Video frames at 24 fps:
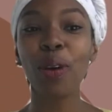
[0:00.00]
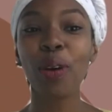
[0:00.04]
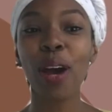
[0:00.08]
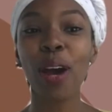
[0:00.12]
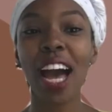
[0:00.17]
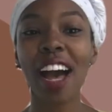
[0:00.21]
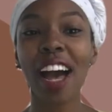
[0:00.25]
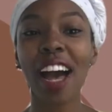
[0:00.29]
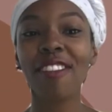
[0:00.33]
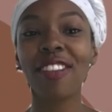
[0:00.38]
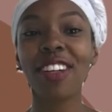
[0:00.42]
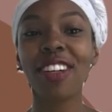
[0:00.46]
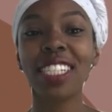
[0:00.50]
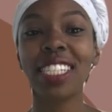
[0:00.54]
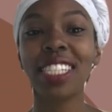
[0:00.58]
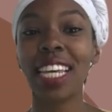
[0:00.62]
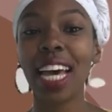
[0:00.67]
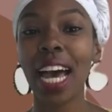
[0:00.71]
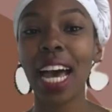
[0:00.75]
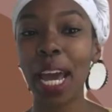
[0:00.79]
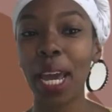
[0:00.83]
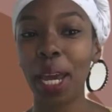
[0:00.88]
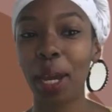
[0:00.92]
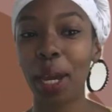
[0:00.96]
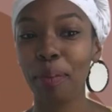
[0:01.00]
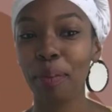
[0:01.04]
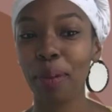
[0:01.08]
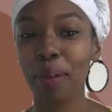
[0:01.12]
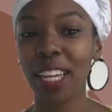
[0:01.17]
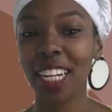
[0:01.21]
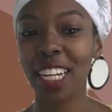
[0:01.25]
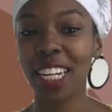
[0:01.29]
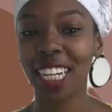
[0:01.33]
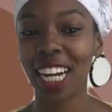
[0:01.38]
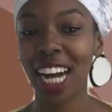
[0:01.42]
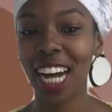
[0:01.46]
have a type
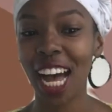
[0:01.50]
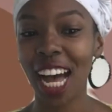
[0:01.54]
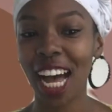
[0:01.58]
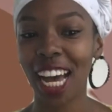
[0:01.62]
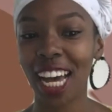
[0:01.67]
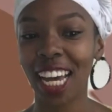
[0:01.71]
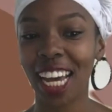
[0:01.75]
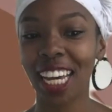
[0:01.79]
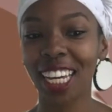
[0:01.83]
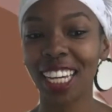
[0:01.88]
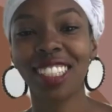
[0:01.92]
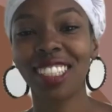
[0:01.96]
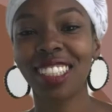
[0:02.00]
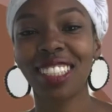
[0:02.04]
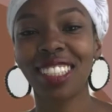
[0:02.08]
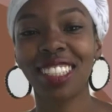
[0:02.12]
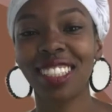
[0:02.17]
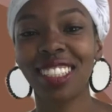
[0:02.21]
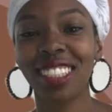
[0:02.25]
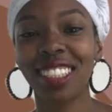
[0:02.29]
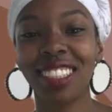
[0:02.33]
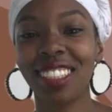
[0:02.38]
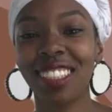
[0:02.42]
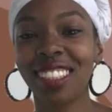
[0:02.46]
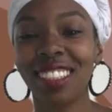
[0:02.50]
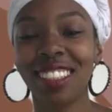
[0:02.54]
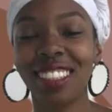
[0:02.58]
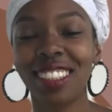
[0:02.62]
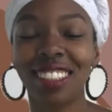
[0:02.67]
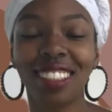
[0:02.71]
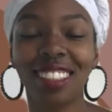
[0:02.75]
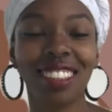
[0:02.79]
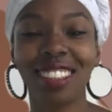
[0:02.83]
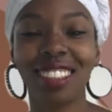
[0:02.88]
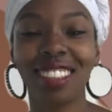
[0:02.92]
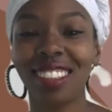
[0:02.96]
and a guy? I
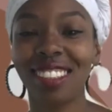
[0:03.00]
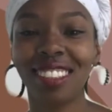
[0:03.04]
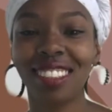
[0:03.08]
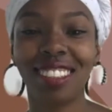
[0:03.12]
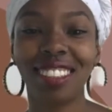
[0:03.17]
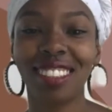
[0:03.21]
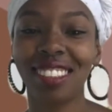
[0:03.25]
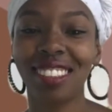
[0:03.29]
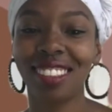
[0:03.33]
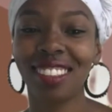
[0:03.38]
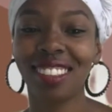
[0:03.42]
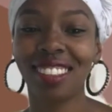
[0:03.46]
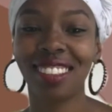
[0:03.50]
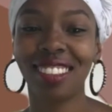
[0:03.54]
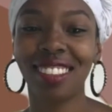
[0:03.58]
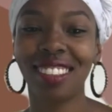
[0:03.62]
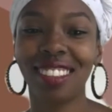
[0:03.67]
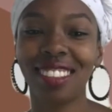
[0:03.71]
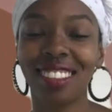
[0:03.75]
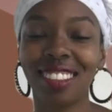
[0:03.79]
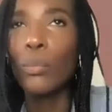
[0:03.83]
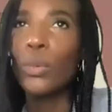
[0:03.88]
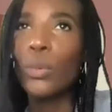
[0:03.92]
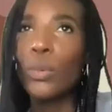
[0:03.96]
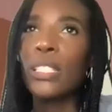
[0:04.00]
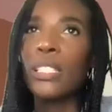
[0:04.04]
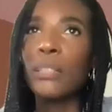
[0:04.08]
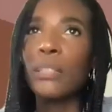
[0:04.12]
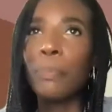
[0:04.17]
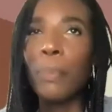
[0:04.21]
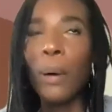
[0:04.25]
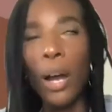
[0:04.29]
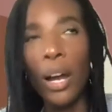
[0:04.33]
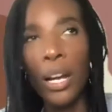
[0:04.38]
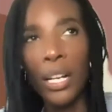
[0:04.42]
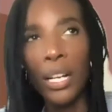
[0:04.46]
would love to be someone's
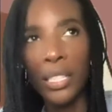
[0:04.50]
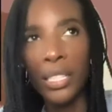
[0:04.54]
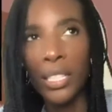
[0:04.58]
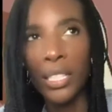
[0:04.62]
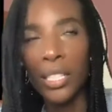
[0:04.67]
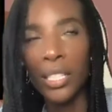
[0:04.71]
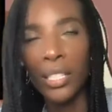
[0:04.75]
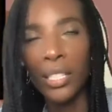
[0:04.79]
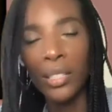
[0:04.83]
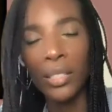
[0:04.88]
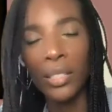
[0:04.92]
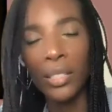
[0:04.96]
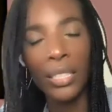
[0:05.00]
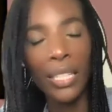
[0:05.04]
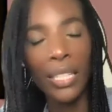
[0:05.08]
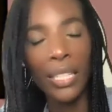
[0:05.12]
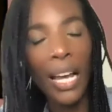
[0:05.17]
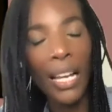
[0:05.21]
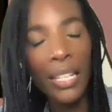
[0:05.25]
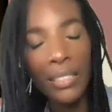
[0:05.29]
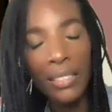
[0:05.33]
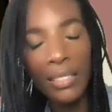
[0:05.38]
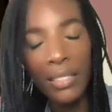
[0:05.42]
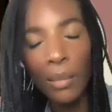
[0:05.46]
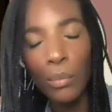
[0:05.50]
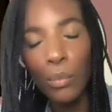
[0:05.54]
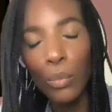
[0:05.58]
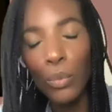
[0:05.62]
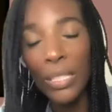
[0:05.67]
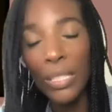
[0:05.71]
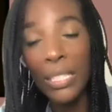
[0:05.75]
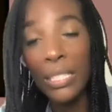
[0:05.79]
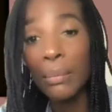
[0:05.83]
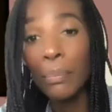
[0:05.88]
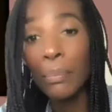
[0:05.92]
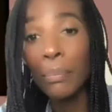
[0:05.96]
partner, not
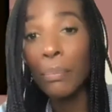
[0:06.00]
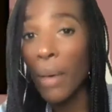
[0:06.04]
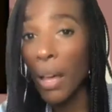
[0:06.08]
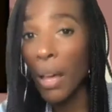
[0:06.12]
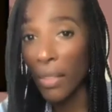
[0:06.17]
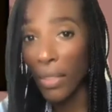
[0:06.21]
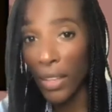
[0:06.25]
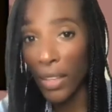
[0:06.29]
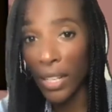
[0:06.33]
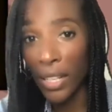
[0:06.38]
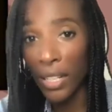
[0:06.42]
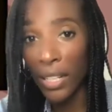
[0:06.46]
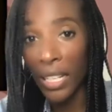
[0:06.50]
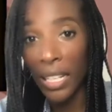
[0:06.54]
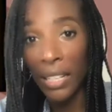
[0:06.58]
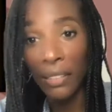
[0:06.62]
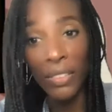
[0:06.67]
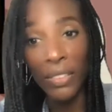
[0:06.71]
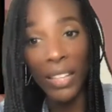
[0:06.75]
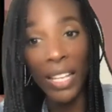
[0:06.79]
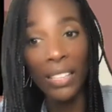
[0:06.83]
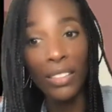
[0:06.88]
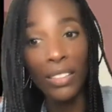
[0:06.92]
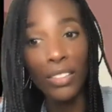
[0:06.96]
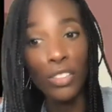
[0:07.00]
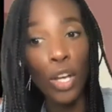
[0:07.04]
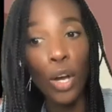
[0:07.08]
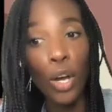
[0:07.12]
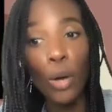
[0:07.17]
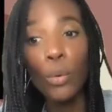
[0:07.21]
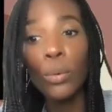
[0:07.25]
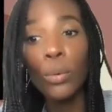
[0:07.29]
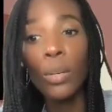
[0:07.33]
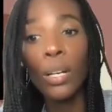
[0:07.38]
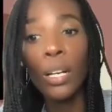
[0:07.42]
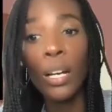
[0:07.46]
someone's mother, if they
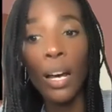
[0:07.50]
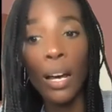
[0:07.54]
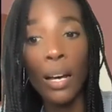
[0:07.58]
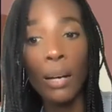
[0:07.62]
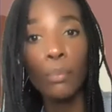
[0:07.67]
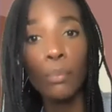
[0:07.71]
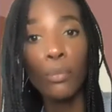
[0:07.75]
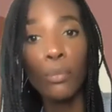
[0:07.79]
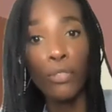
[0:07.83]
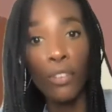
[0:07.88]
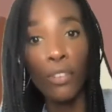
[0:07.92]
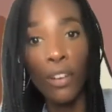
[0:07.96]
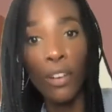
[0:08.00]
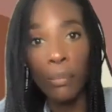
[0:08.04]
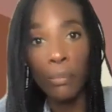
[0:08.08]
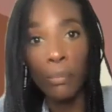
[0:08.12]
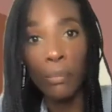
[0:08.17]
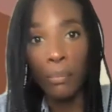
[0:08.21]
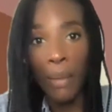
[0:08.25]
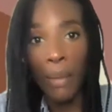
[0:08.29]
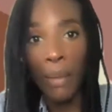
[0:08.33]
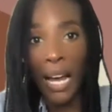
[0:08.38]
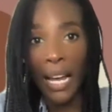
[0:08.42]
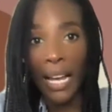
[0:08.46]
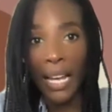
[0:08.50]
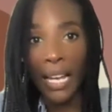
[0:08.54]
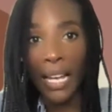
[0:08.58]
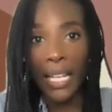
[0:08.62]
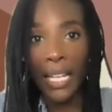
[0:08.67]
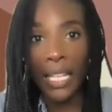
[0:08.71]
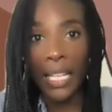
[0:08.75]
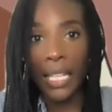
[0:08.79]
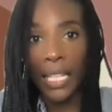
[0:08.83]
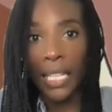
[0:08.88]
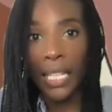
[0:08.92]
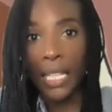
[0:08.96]
don't come from
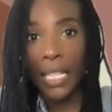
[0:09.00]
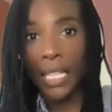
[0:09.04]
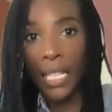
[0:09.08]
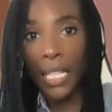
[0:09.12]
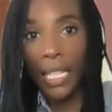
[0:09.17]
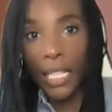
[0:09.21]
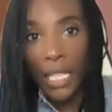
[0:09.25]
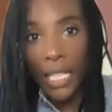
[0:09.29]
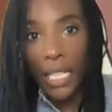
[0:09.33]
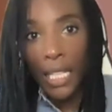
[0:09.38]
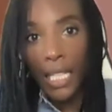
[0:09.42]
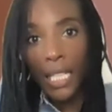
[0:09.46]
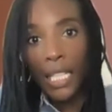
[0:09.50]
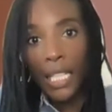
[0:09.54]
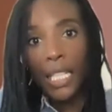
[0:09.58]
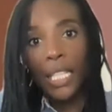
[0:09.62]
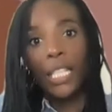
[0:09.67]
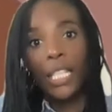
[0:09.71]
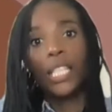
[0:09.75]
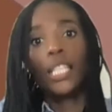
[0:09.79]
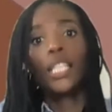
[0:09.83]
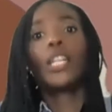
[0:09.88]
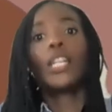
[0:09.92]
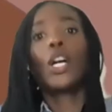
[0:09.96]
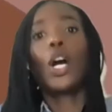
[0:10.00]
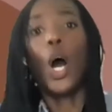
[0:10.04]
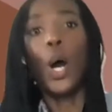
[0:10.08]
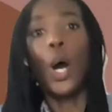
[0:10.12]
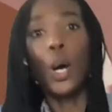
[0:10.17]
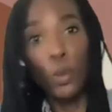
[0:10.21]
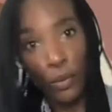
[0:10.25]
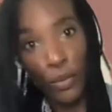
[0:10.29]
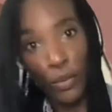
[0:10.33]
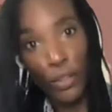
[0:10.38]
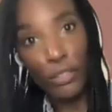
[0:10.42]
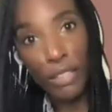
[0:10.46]
my yeah.
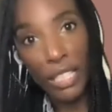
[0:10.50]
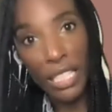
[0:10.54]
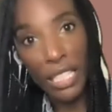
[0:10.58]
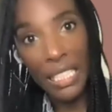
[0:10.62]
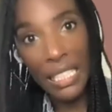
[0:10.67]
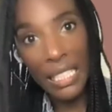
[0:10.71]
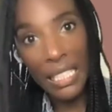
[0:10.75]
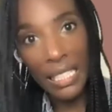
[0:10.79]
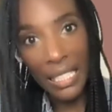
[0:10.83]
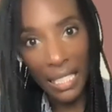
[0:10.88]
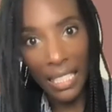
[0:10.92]
ovaries,